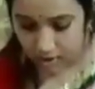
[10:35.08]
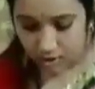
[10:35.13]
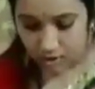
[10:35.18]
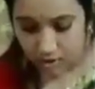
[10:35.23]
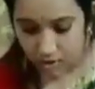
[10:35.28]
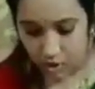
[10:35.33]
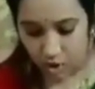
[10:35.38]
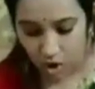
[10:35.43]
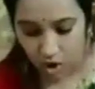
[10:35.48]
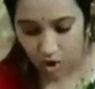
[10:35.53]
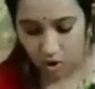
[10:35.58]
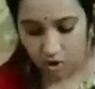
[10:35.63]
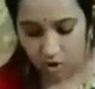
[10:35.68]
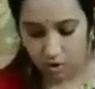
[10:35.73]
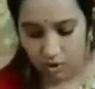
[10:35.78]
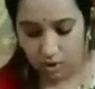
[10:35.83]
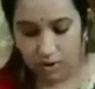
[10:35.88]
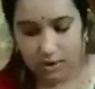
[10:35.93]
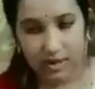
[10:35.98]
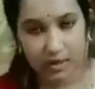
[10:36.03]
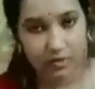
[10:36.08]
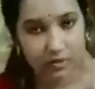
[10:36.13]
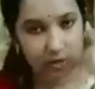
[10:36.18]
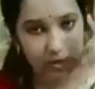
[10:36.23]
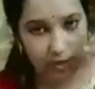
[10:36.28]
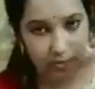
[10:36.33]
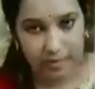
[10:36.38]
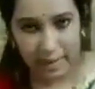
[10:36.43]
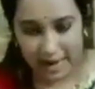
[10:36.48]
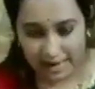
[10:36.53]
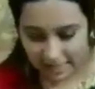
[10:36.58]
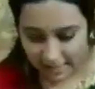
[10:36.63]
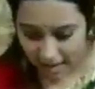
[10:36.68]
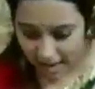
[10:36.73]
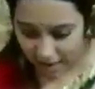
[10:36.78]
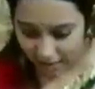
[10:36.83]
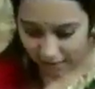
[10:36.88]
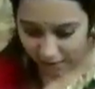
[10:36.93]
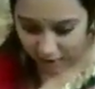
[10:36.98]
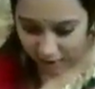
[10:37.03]
So it was a bad
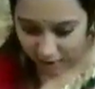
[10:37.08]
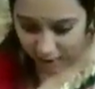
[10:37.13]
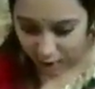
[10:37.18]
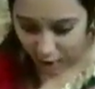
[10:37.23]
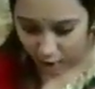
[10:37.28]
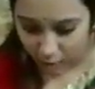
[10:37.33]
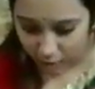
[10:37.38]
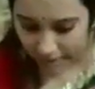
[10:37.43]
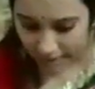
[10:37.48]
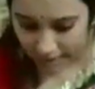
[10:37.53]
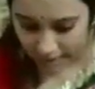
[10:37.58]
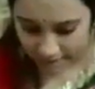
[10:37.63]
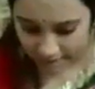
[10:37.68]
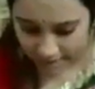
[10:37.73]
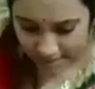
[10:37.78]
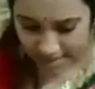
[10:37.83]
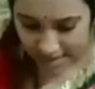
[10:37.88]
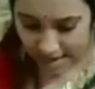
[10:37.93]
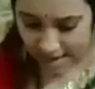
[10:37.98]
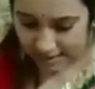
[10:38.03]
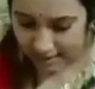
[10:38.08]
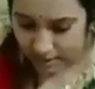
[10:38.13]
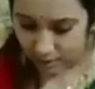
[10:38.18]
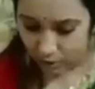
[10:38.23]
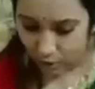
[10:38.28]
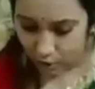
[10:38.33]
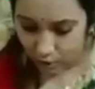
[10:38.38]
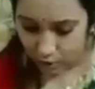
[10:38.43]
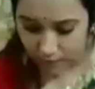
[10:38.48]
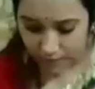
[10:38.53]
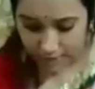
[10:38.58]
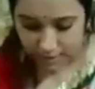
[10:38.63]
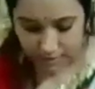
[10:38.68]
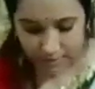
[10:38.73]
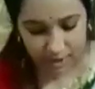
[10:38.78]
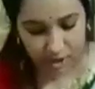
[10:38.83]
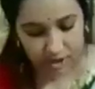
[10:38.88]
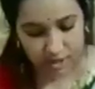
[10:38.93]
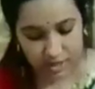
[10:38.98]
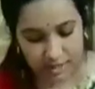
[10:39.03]
luck for the tortoise and the tortoise
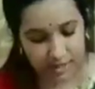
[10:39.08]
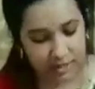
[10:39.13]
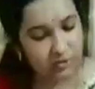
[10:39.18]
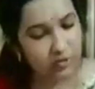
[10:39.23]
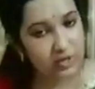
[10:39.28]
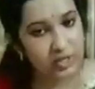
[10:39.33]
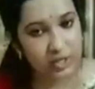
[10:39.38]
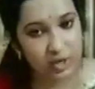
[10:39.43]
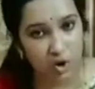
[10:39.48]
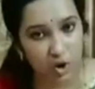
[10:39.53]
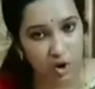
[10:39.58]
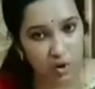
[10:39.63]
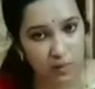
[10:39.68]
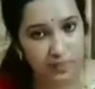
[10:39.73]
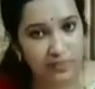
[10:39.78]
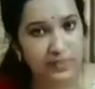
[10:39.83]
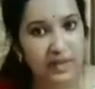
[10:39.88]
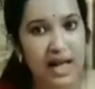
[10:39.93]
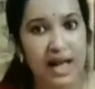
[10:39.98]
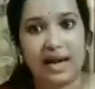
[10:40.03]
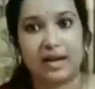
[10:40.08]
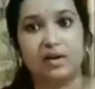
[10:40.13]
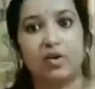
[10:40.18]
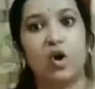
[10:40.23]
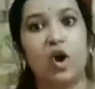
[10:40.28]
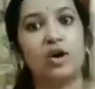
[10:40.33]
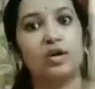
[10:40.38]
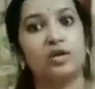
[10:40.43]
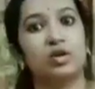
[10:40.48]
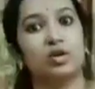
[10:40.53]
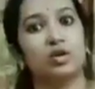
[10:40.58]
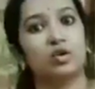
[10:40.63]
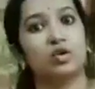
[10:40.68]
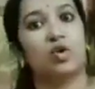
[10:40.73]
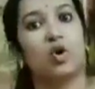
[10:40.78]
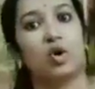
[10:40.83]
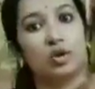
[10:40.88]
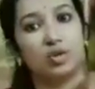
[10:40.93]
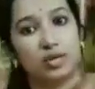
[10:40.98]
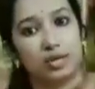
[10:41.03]
because it was slow and got
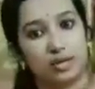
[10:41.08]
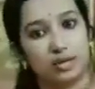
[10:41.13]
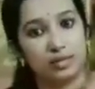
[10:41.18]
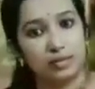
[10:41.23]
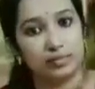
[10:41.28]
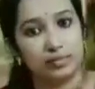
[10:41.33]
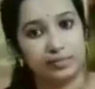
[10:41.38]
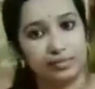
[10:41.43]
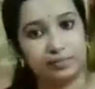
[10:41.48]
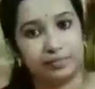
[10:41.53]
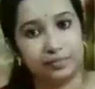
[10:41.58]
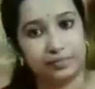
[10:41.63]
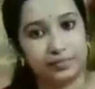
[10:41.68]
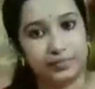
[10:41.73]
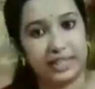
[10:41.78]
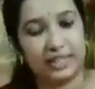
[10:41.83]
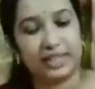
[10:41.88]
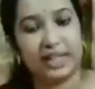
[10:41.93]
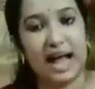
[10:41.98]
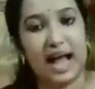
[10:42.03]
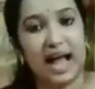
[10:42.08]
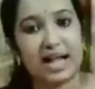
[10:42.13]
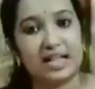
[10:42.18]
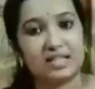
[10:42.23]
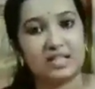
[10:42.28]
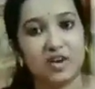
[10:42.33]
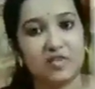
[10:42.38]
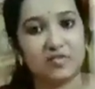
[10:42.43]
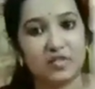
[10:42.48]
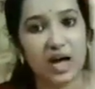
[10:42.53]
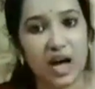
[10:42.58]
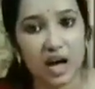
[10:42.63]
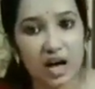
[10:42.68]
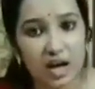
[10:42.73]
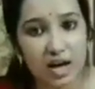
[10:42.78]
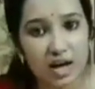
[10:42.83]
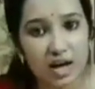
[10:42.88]
caught in the hands of the